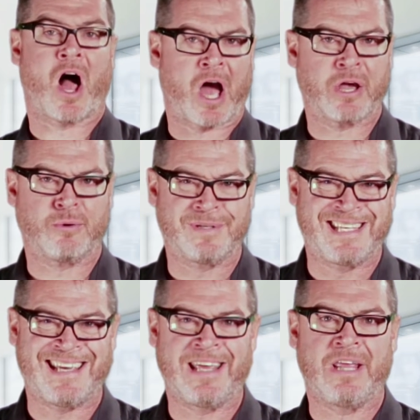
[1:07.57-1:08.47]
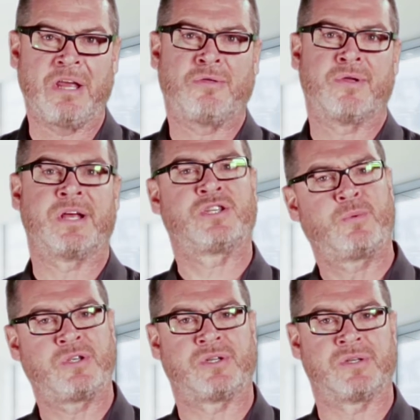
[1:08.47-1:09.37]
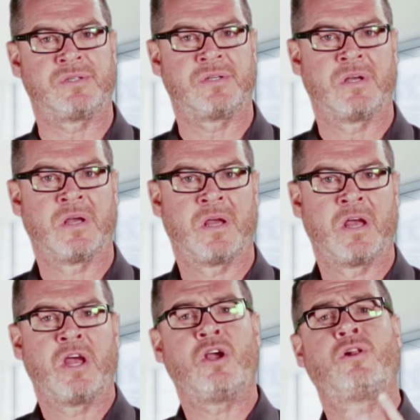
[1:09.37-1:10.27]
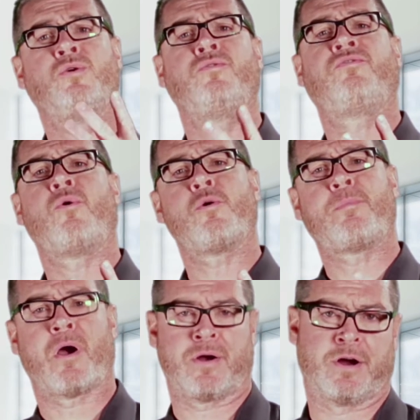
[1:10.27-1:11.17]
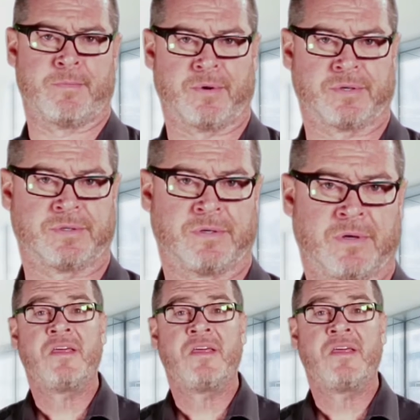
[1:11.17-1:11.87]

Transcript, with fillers: IoT Ethernet switches include 4 part numbers.